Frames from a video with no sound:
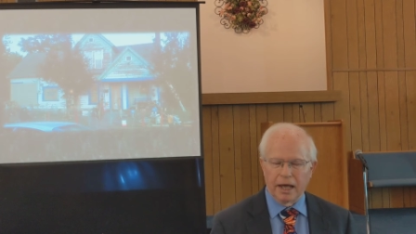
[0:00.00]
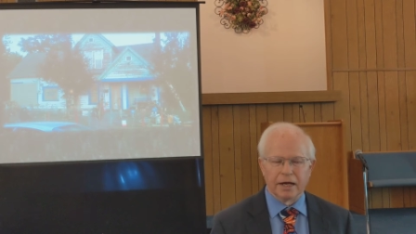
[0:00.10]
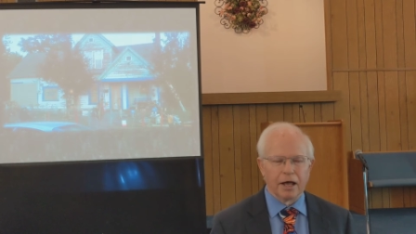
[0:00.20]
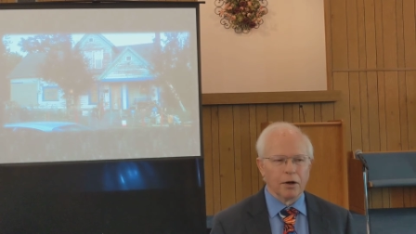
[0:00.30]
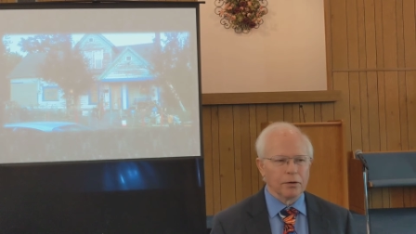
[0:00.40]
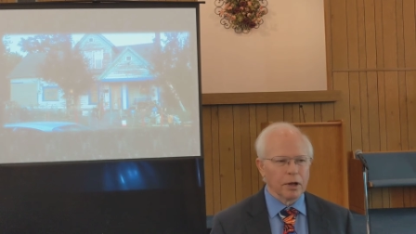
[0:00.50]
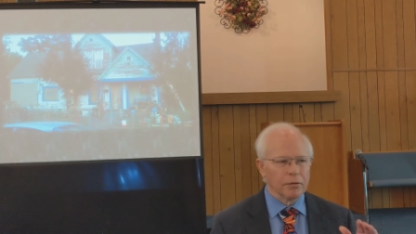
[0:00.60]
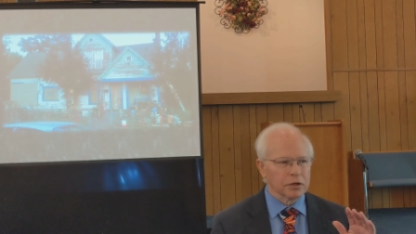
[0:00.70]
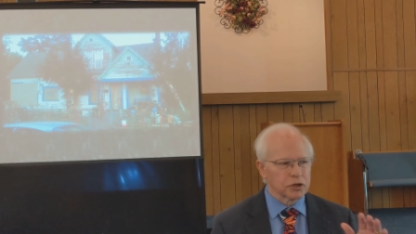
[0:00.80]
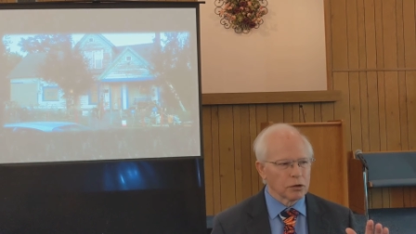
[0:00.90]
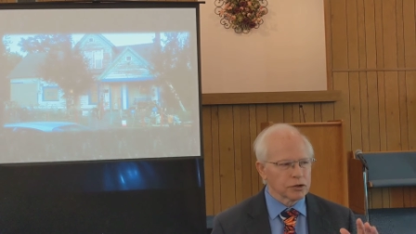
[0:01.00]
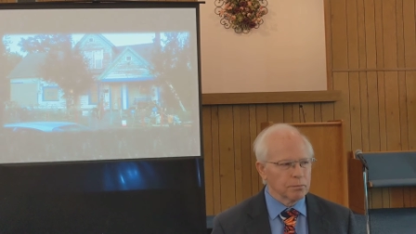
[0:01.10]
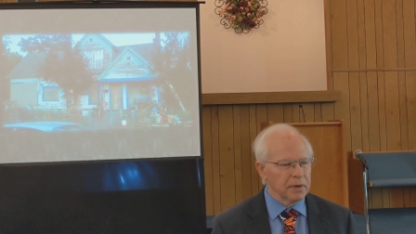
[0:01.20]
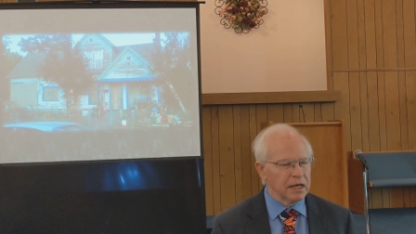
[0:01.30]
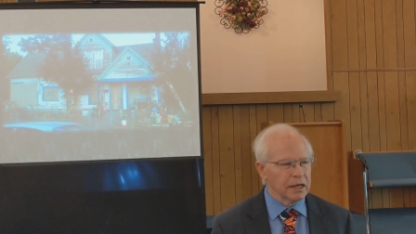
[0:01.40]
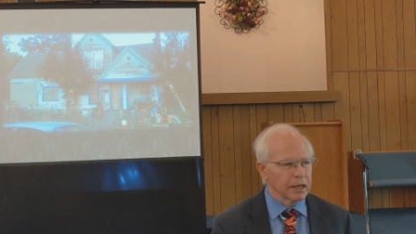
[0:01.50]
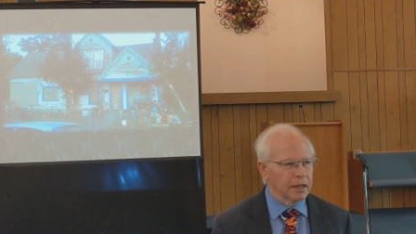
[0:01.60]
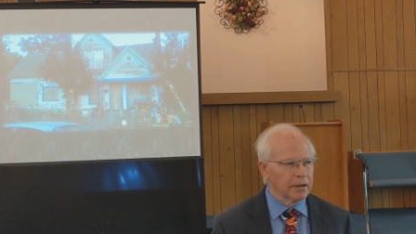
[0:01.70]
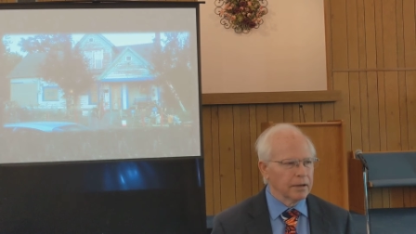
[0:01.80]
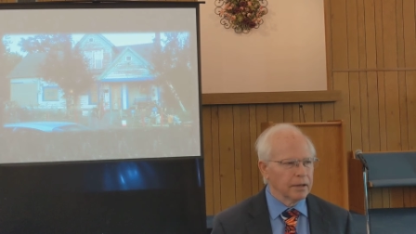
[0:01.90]
And on, on the social
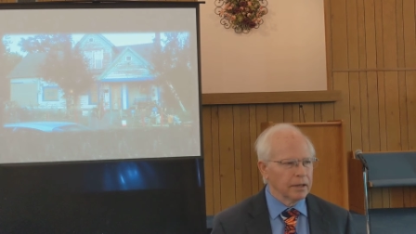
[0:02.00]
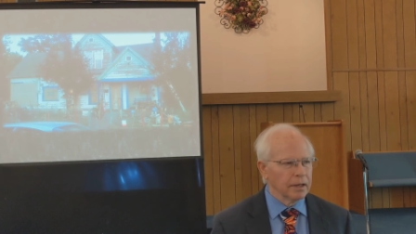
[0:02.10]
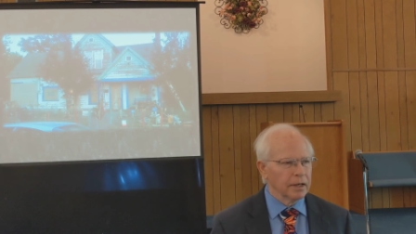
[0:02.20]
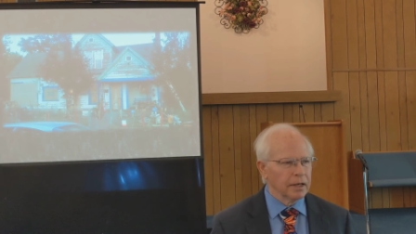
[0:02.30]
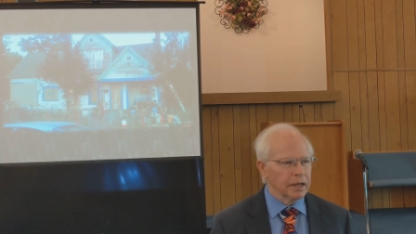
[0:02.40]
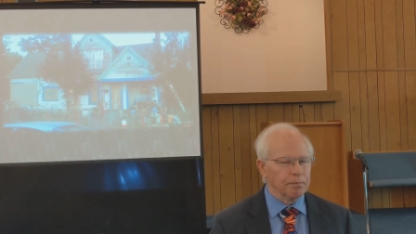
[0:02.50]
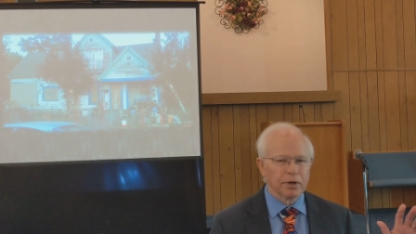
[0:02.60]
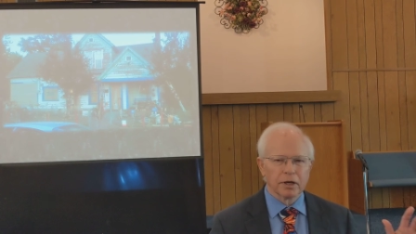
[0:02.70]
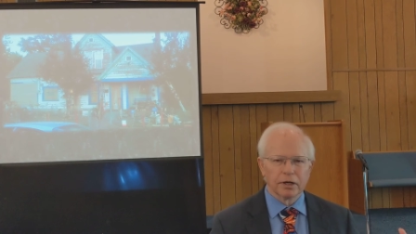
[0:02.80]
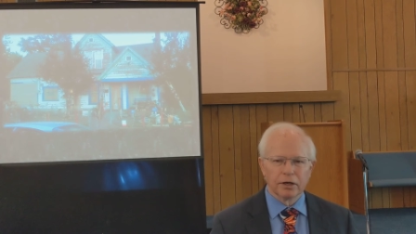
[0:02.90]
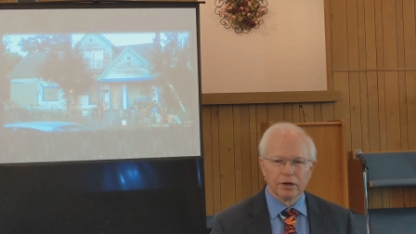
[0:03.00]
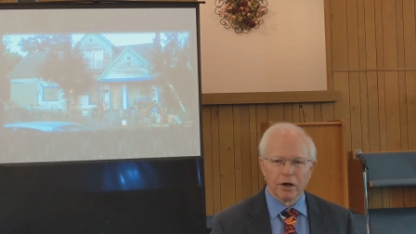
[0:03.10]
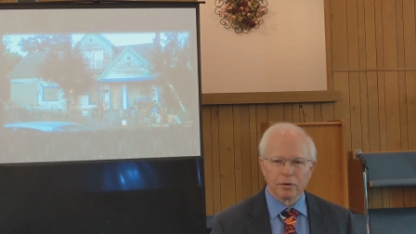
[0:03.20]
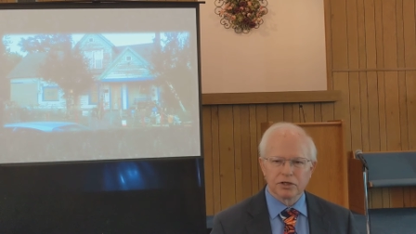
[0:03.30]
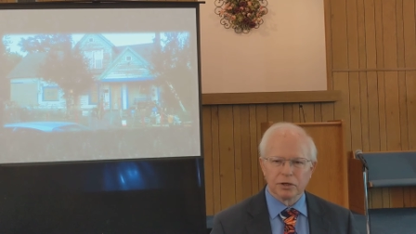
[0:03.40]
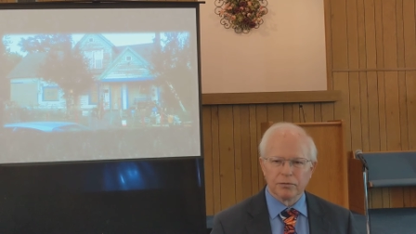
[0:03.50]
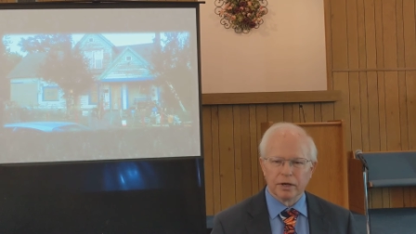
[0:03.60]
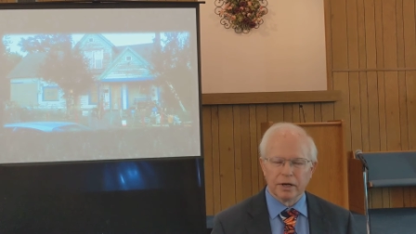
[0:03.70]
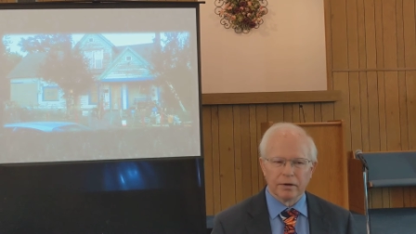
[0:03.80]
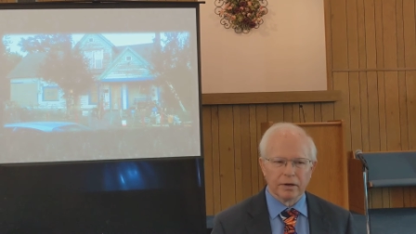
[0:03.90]
media, he put a little notice on
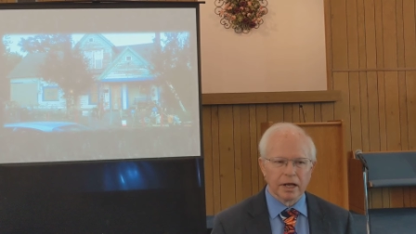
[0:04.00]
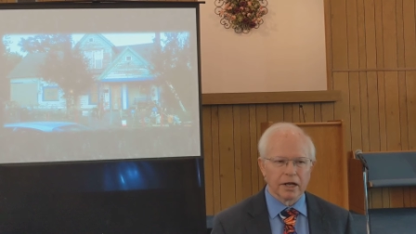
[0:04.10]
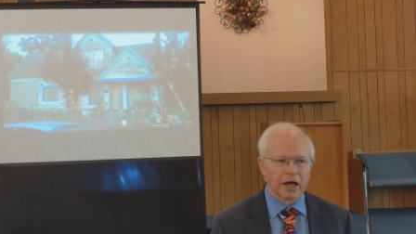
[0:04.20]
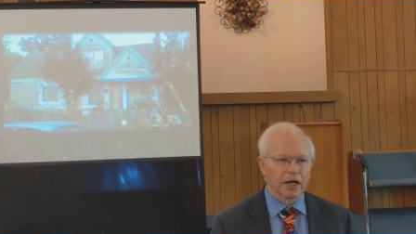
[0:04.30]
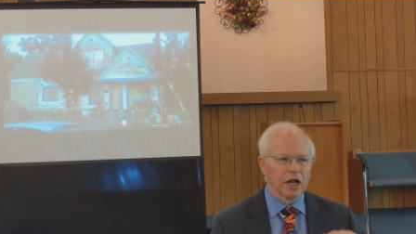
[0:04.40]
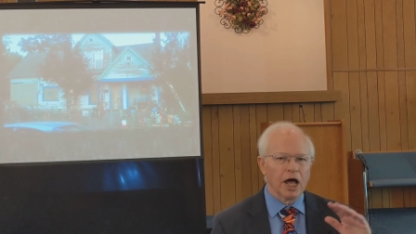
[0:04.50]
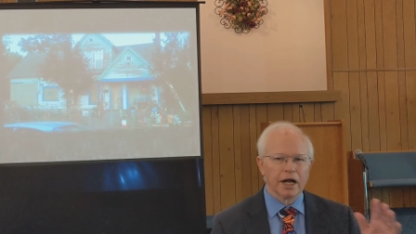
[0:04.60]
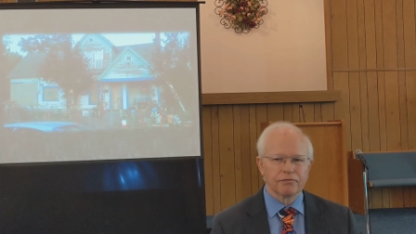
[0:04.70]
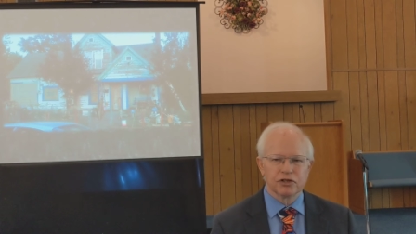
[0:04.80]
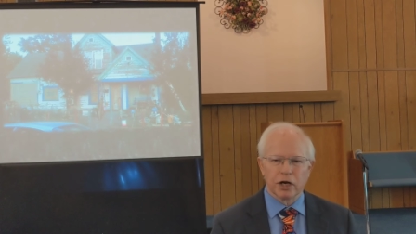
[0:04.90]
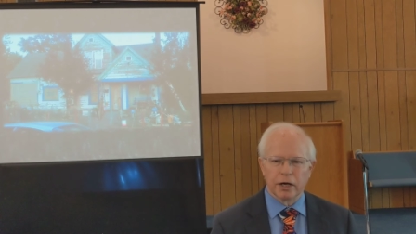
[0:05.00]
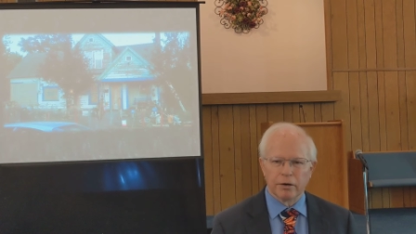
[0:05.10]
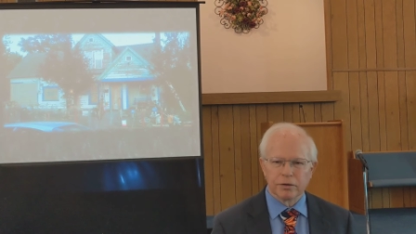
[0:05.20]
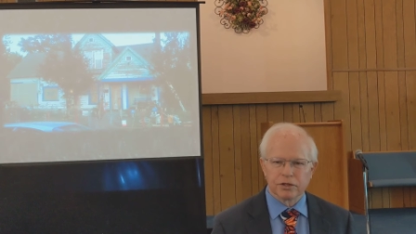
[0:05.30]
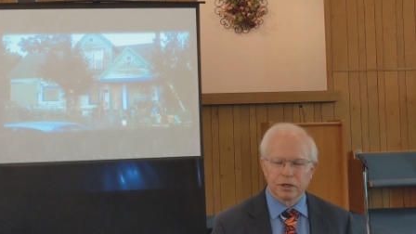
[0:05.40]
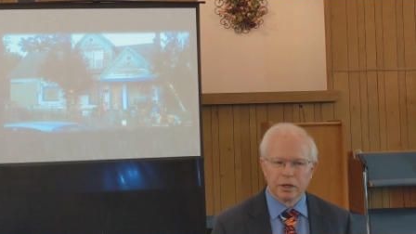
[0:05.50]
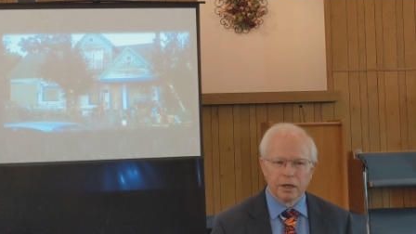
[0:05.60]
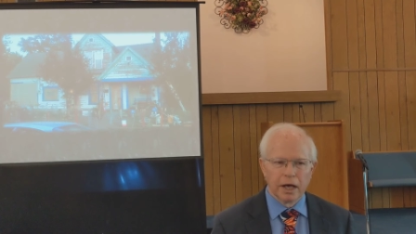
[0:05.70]
there, and he got a lot of shares.